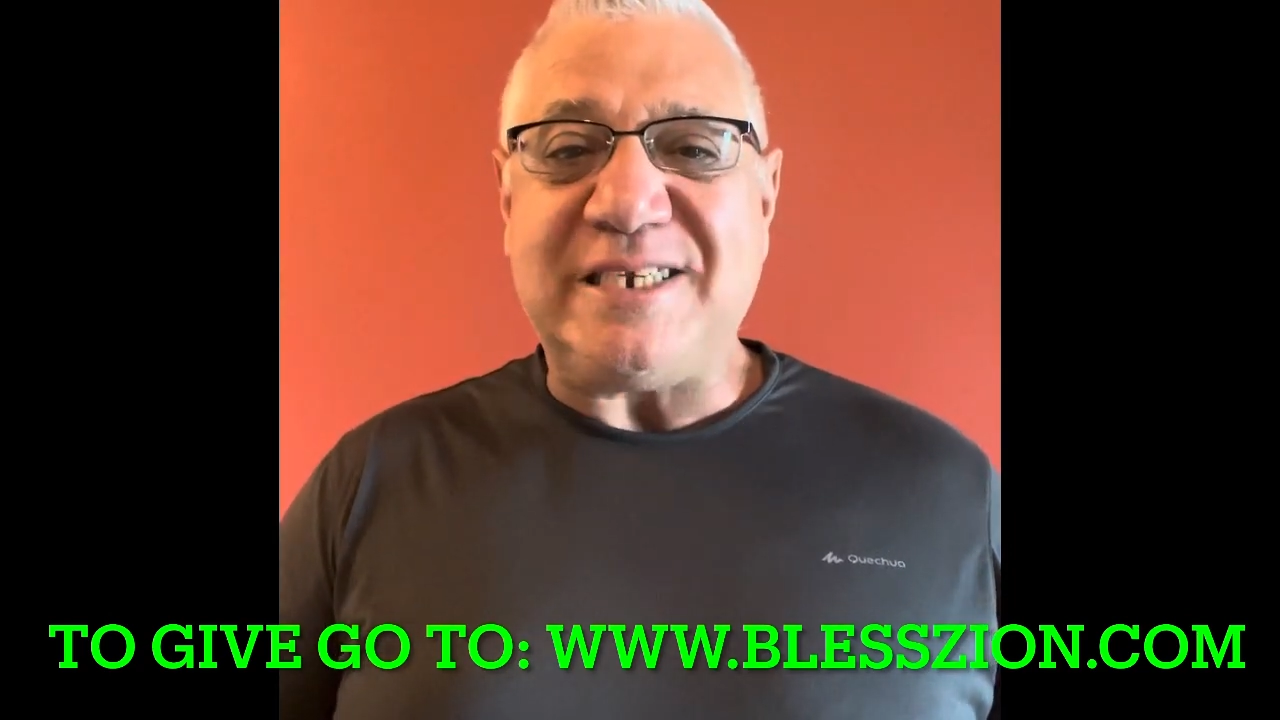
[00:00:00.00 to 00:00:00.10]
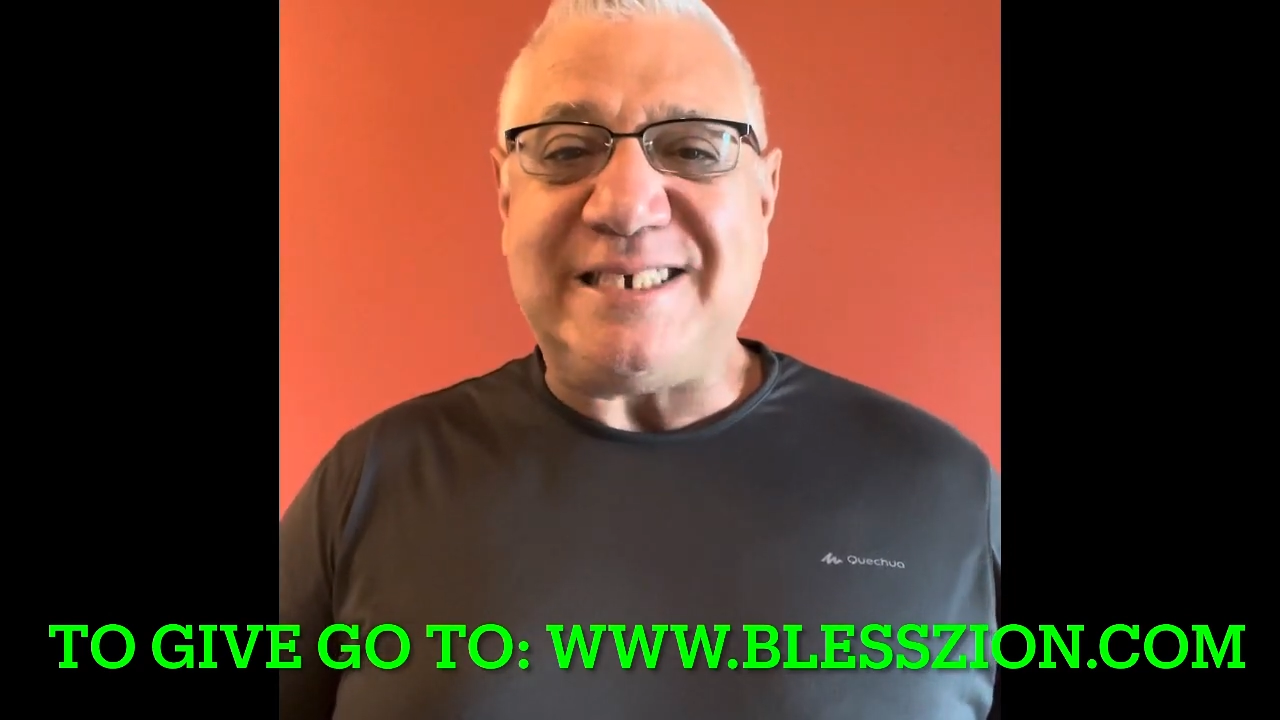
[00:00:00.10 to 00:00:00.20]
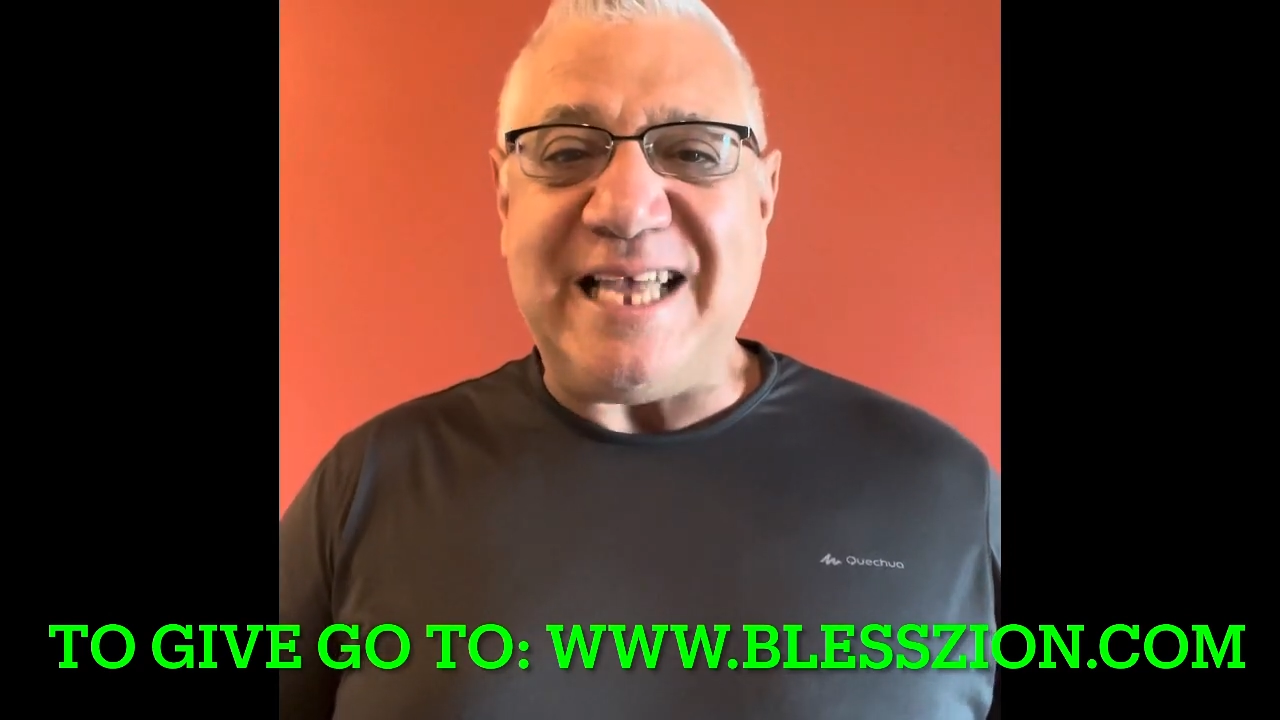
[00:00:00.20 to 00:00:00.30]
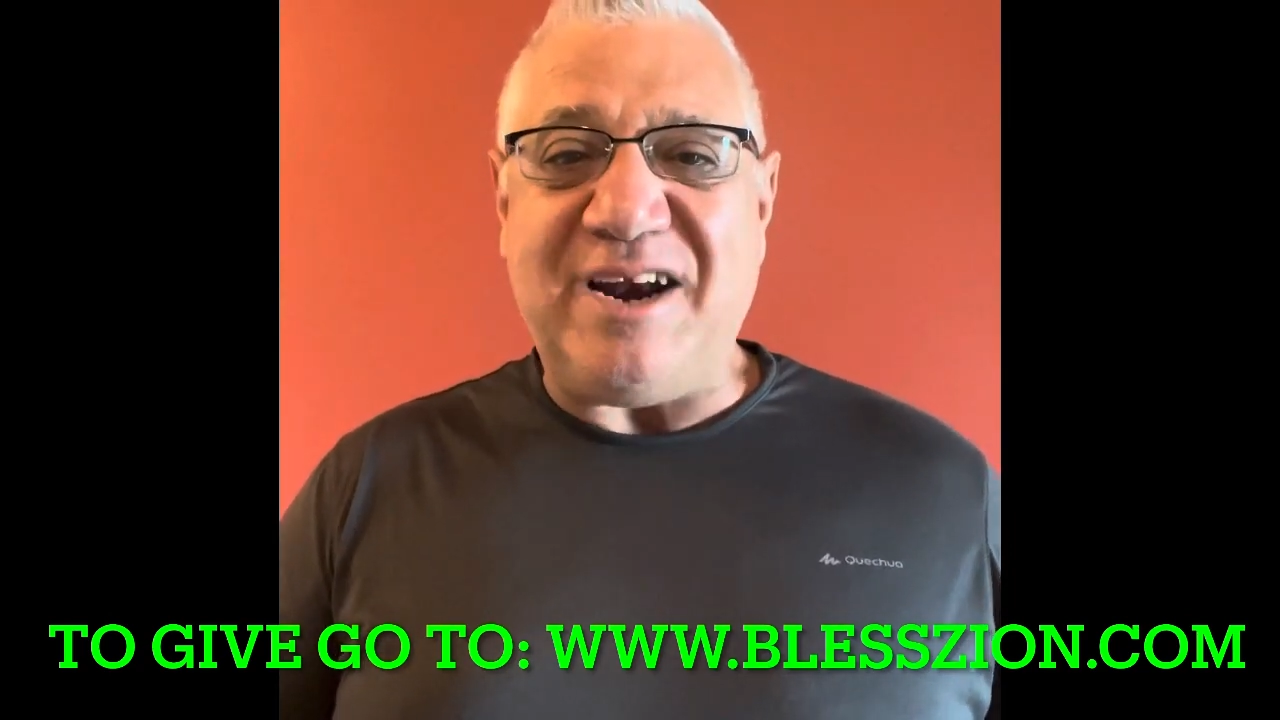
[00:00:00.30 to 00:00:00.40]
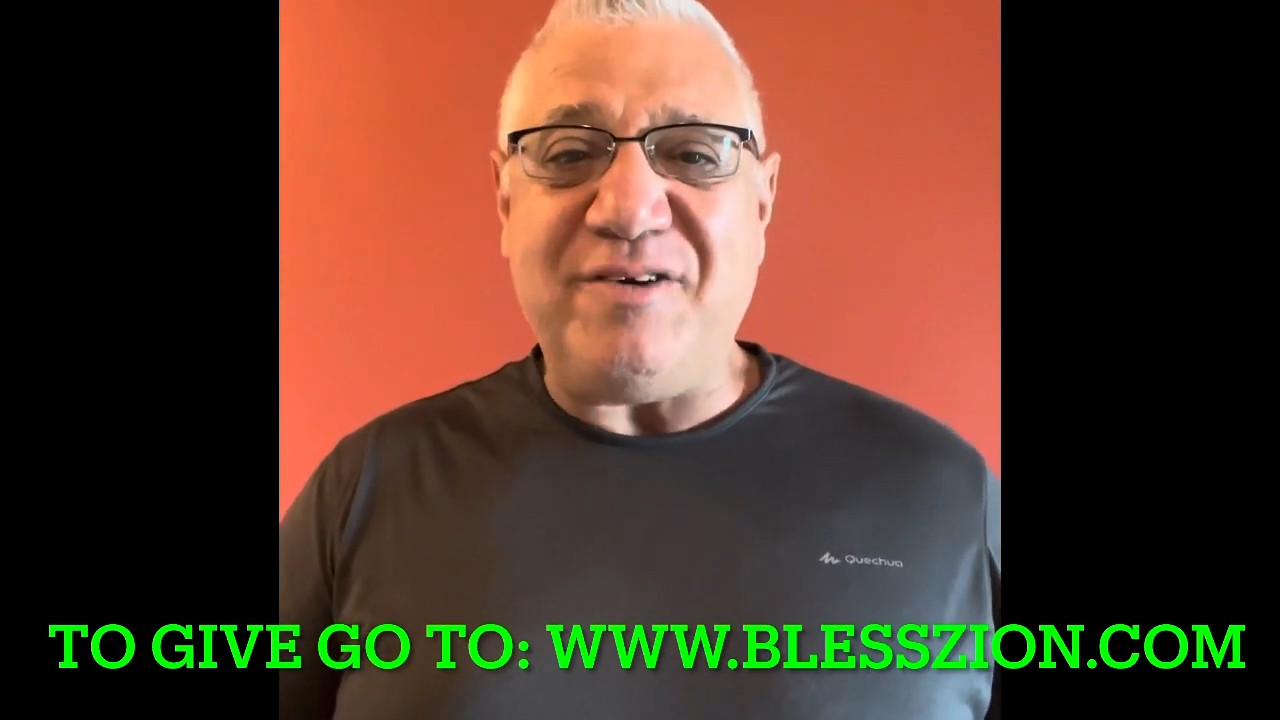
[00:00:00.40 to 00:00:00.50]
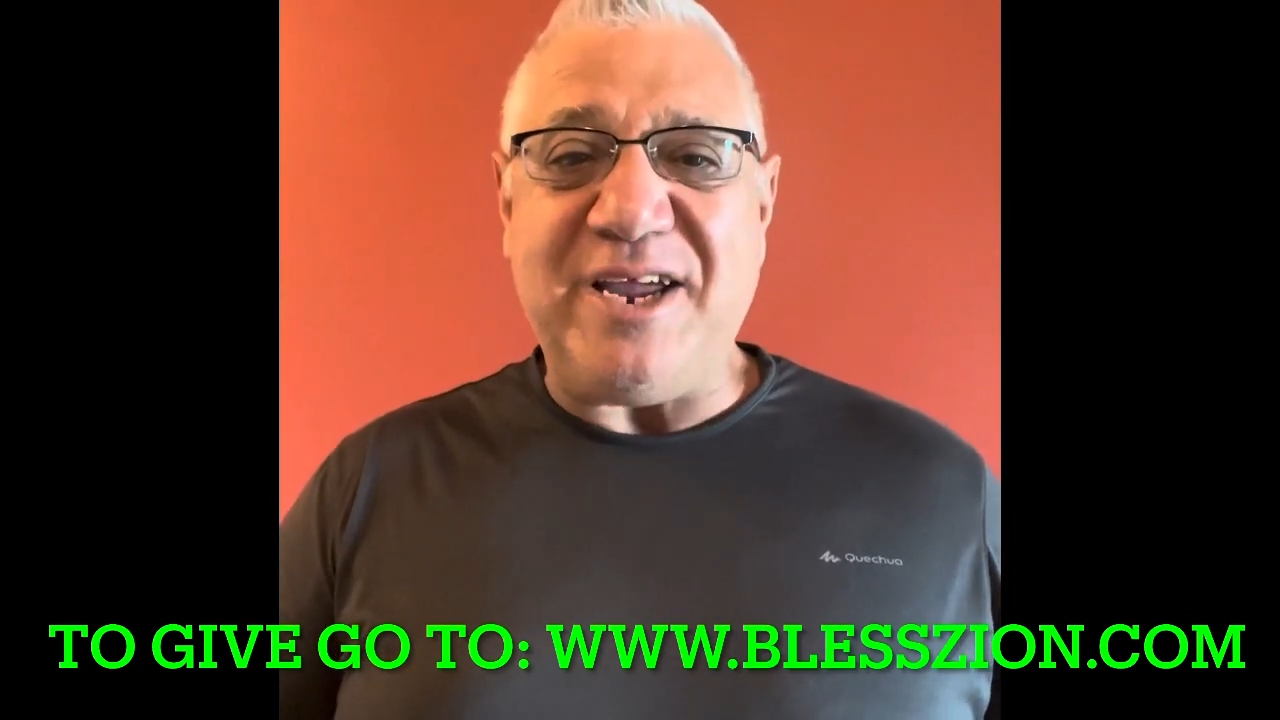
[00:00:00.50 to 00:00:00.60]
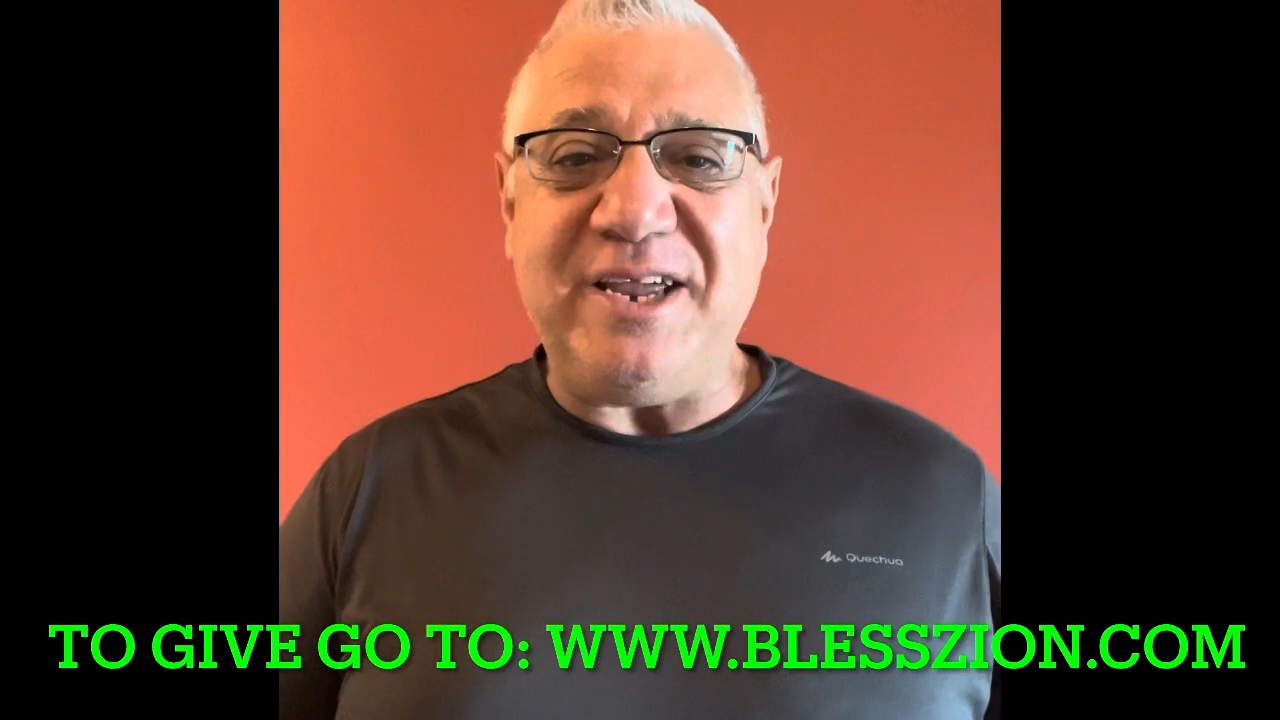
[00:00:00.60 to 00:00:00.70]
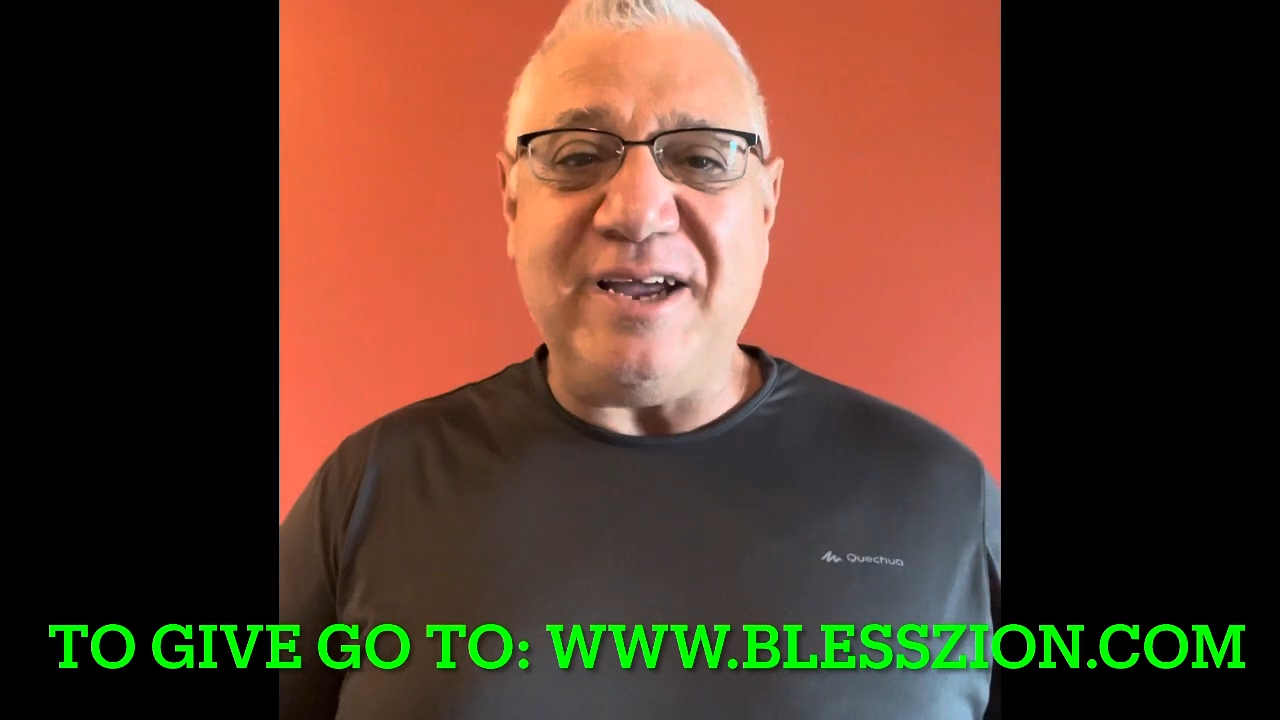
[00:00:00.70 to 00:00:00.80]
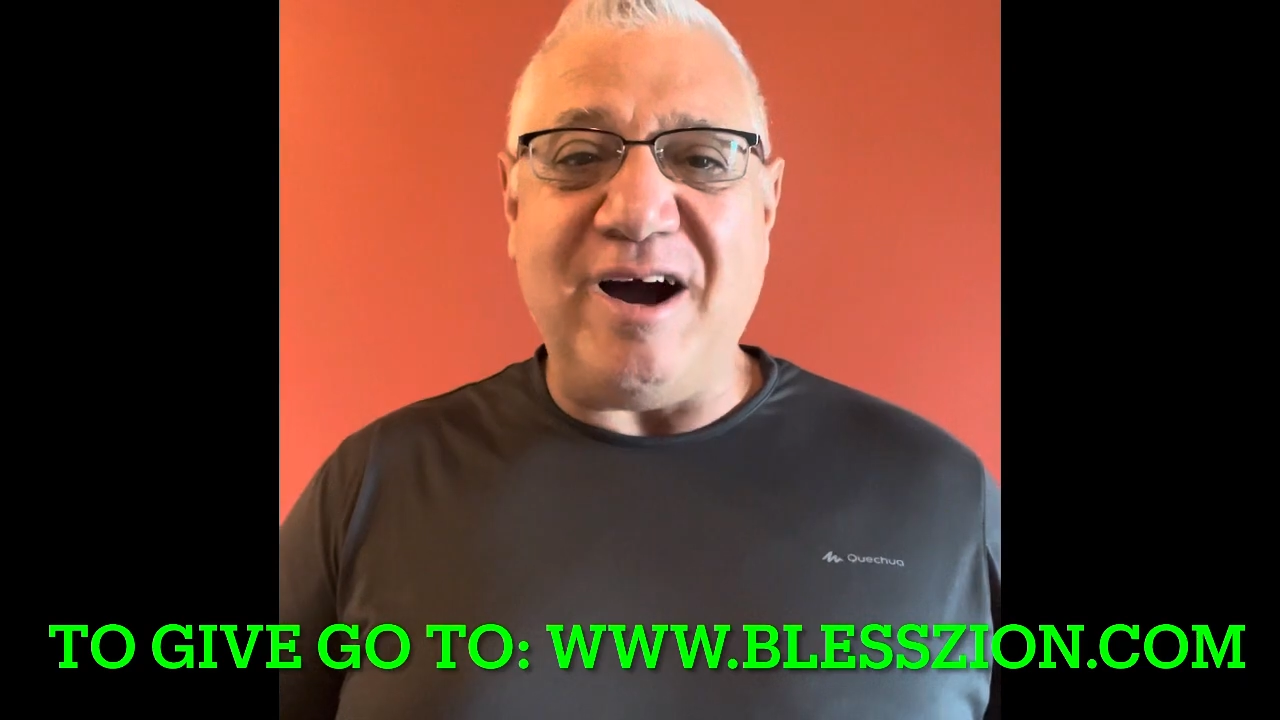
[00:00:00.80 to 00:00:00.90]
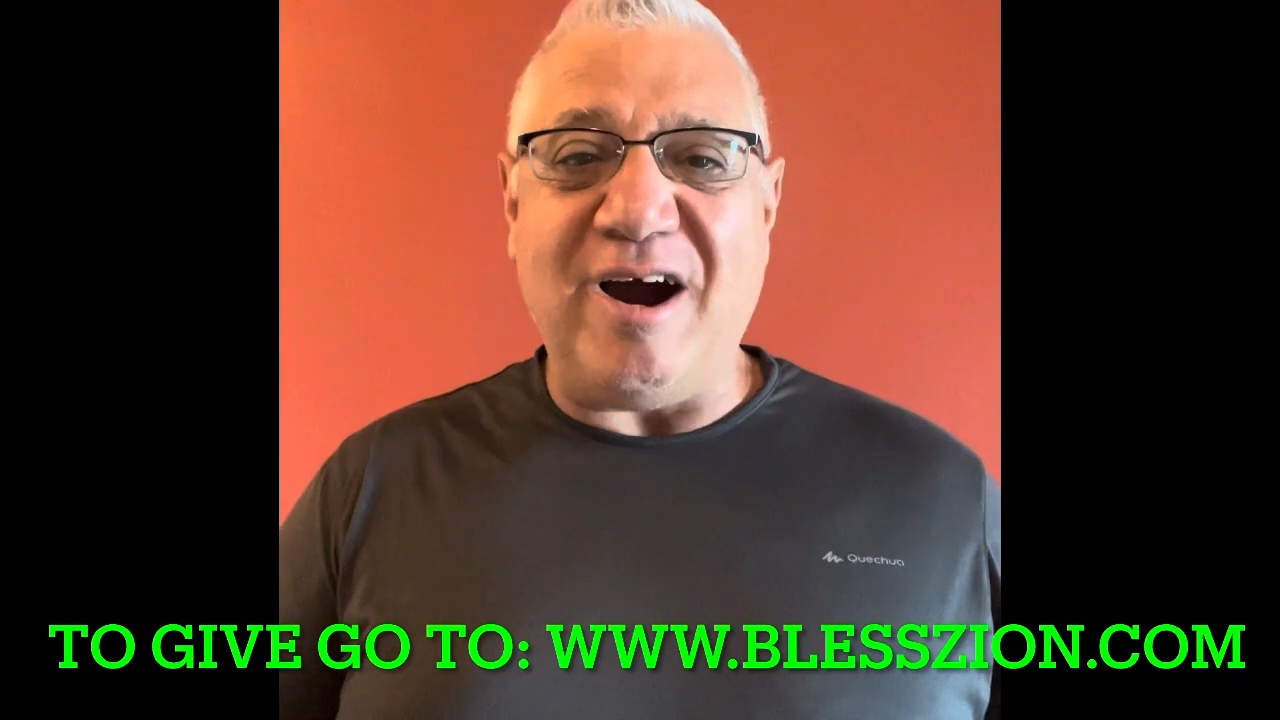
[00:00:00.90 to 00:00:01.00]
accelerating